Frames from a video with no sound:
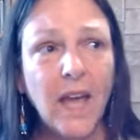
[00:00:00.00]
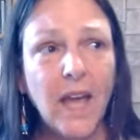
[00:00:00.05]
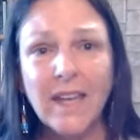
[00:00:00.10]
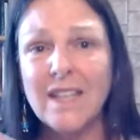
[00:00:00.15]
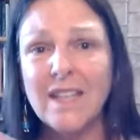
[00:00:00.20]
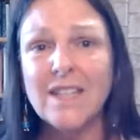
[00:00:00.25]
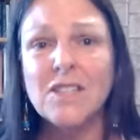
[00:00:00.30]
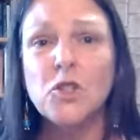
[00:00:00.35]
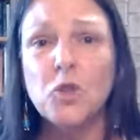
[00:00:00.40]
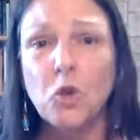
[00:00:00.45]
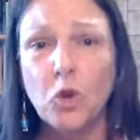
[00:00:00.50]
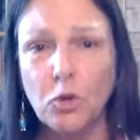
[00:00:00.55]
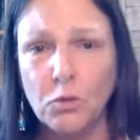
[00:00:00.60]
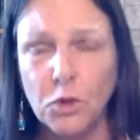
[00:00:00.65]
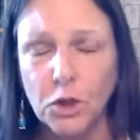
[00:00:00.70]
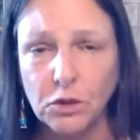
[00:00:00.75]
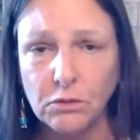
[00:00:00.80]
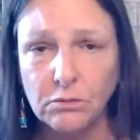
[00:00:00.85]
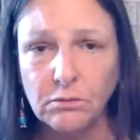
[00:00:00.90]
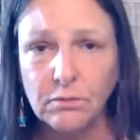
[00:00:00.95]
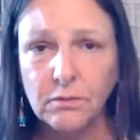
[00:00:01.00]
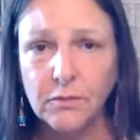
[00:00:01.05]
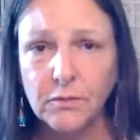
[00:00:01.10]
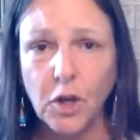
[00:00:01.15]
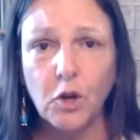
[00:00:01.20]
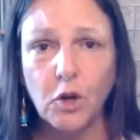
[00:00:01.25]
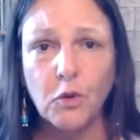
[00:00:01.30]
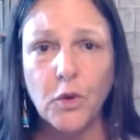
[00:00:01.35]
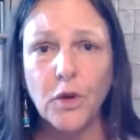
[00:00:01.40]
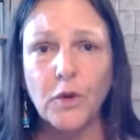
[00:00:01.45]
And it's normal.
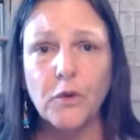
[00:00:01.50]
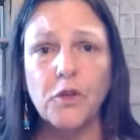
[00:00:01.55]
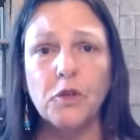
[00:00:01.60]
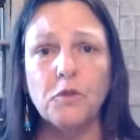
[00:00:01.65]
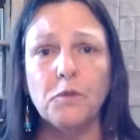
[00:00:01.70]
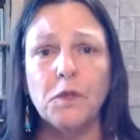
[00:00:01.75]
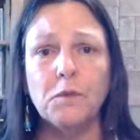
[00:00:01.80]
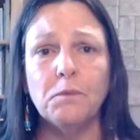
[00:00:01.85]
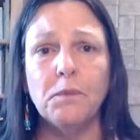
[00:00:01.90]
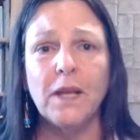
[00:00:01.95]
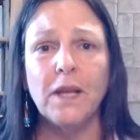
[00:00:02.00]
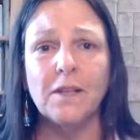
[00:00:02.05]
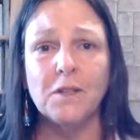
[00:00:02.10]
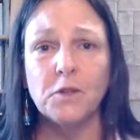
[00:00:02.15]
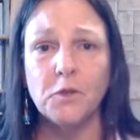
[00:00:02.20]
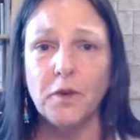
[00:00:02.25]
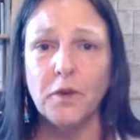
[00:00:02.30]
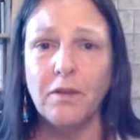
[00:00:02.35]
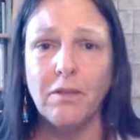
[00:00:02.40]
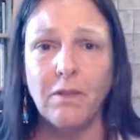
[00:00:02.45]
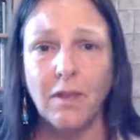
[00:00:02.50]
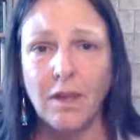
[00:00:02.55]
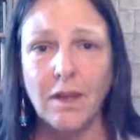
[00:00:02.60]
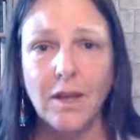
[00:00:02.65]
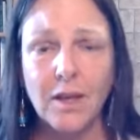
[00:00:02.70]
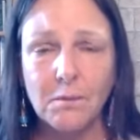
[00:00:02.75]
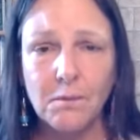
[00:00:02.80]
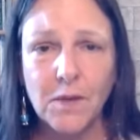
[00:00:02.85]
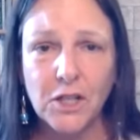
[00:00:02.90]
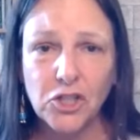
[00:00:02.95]
No, we're human beings, we're
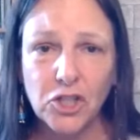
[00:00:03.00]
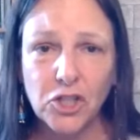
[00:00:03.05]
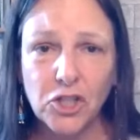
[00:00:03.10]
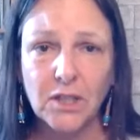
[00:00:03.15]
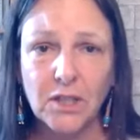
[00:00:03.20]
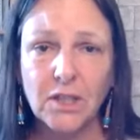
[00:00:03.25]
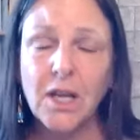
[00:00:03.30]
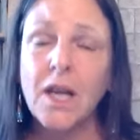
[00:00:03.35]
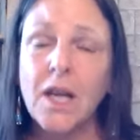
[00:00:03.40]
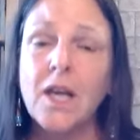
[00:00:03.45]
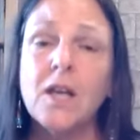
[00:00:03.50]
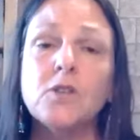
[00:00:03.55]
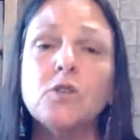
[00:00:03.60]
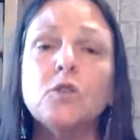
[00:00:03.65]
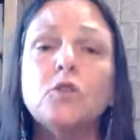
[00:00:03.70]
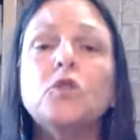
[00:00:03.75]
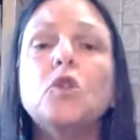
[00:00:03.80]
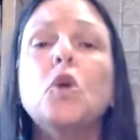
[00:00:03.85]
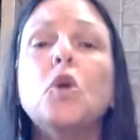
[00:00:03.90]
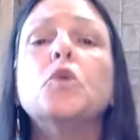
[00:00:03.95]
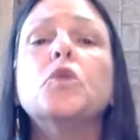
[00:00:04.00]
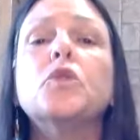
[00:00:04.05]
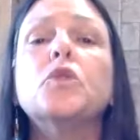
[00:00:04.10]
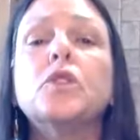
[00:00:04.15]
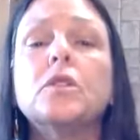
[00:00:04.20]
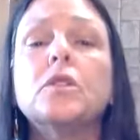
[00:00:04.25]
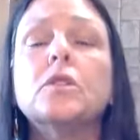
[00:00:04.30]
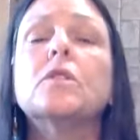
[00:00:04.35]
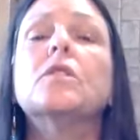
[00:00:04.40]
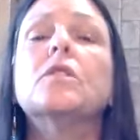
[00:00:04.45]
thinking machine. So
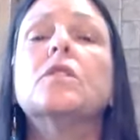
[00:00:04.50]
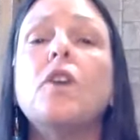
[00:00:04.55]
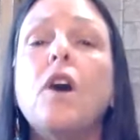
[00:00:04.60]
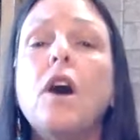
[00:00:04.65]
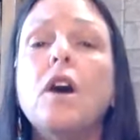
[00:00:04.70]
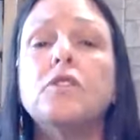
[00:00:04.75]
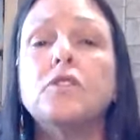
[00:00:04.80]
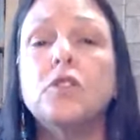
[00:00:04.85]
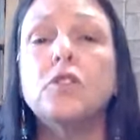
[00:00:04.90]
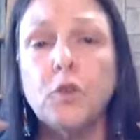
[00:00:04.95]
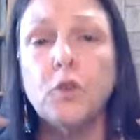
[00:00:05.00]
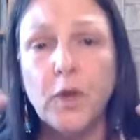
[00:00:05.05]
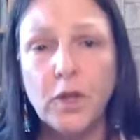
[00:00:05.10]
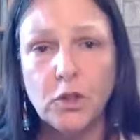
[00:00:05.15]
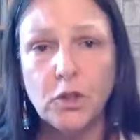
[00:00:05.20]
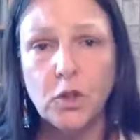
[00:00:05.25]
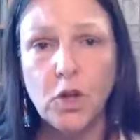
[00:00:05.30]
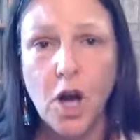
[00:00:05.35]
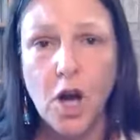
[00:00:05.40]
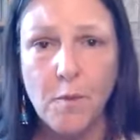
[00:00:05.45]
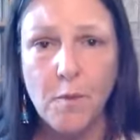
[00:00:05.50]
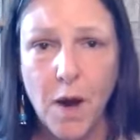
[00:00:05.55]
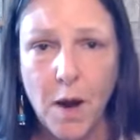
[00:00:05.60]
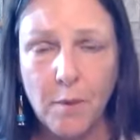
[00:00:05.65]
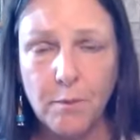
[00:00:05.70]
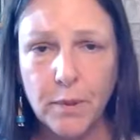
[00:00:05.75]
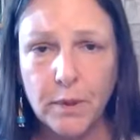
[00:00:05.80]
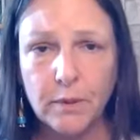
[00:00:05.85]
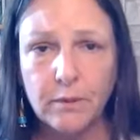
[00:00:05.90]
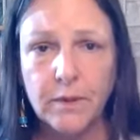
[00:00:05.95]
those thoughts are going to come
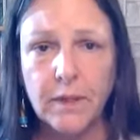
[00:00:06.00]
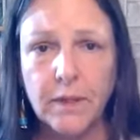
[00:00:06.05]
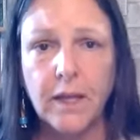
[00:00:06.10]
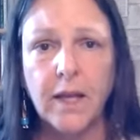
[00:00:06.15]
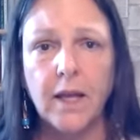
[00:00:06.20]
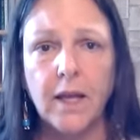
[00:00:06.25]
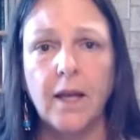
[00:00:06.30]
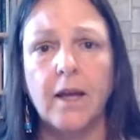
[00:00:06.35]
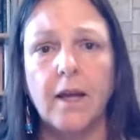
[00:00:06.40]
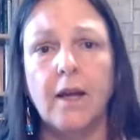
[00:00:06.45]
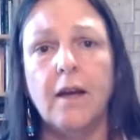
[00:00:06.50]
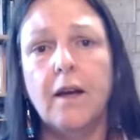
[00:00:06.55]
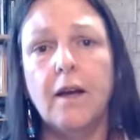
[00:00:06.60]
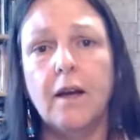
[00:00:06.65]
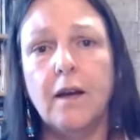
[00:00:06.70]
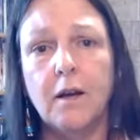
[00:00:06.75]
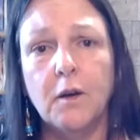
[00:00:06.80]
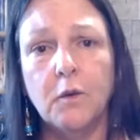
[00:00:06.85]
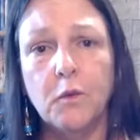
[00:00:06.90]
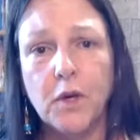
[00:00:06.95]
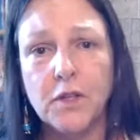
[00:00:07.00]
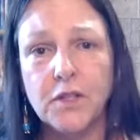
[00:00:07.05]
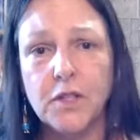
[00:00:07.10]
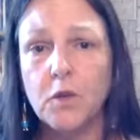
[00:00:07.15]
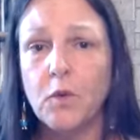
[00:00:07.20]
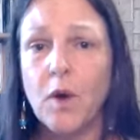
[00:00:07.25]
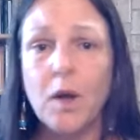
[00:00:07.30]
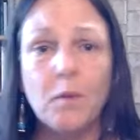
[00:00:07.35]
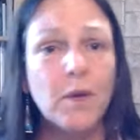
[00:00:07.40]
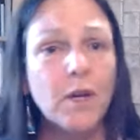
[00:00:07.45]
up
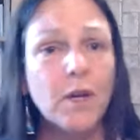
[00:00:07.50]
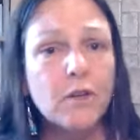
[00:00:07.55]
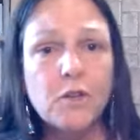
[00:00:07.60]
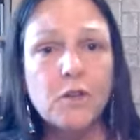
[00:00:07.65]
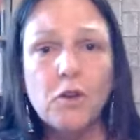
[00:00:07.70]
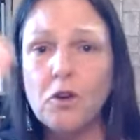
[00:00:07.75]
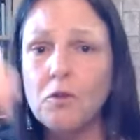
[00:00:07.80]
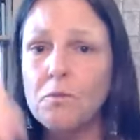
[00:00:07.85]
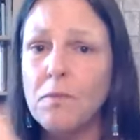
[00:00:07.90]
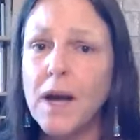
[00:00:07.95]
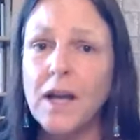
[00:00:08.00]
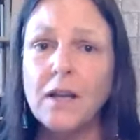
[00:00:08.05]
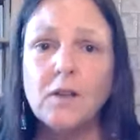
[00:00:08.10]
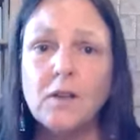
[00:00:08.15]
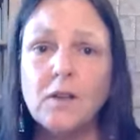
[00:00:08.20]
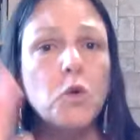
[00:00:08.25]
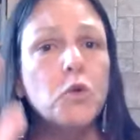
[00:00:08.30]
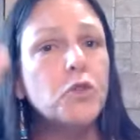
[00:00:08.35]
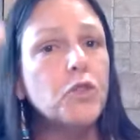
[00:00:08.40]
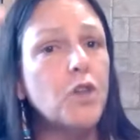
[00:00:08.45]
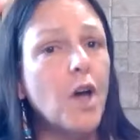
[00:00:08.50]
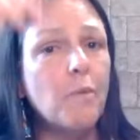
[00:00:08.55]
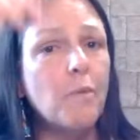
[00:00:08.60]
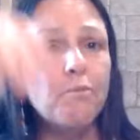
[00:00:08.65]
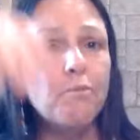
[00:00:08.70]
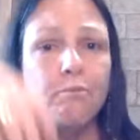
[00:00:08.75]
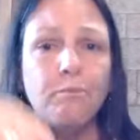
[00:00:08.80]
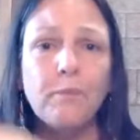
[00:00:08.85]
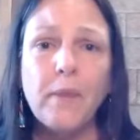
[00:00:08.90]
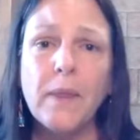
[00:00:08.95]
once in a while because our mind goes
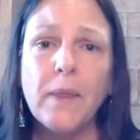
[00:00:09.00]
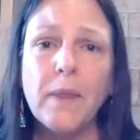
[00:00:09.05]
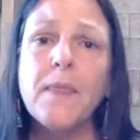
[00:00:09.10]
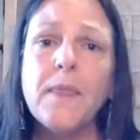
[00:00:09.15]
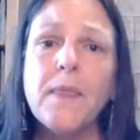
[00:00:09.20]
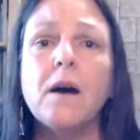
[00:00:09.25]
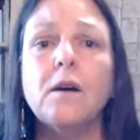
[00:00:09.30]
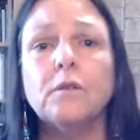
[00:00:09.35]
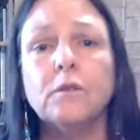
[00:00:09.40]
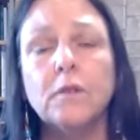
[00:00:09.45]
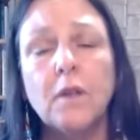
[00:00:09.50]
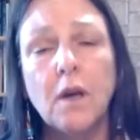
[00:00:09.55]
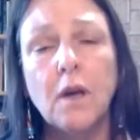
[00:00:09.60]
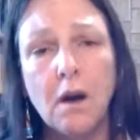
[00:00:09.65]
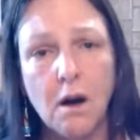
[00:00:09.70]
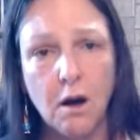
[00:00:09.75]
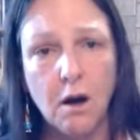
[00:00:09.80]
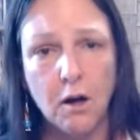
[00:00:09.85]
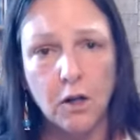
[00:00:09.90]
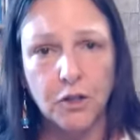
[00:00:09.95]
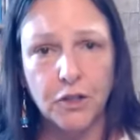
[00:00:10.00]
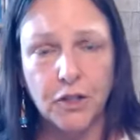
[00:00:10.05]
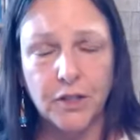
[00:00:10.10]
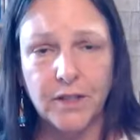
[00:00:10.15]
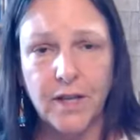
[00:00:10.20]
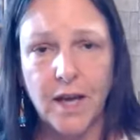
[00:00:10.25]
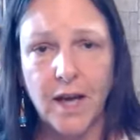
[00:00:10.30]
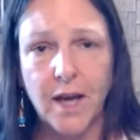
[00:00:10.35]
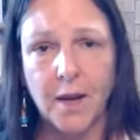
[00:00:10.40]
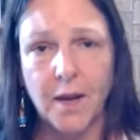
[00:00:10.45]
up and down all the
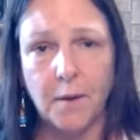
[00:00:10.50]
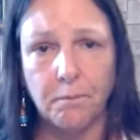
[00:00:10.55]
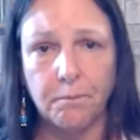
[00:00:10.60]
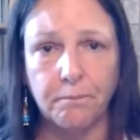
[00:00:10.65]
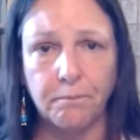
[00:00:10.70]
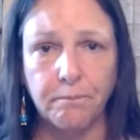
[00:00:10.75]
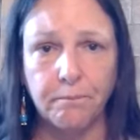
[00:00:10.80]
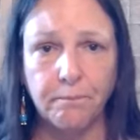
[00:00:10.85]
time.